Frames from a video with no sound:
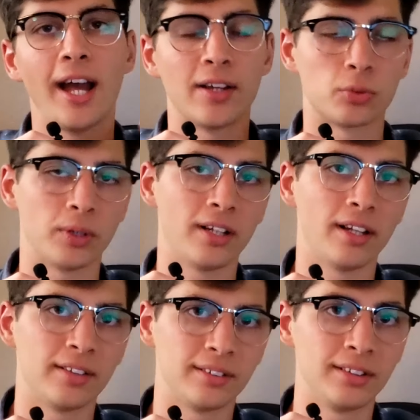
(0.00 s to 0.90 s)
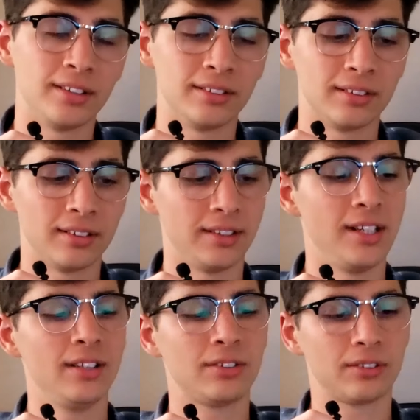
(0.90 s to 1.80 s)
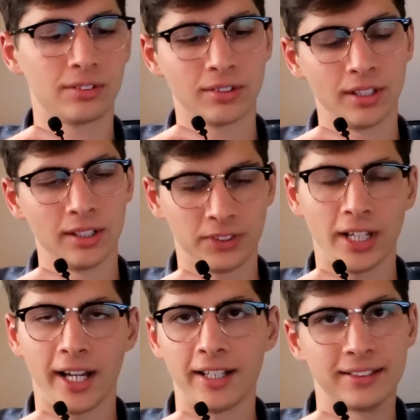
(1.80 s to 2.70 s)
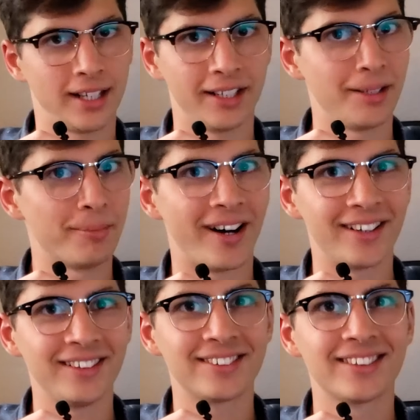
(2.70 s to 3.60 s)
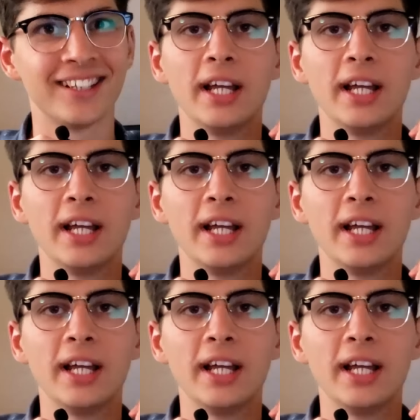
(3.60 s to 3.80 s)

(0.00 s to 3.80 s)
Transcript: as well as these yeasts, tiny, tiny bodies.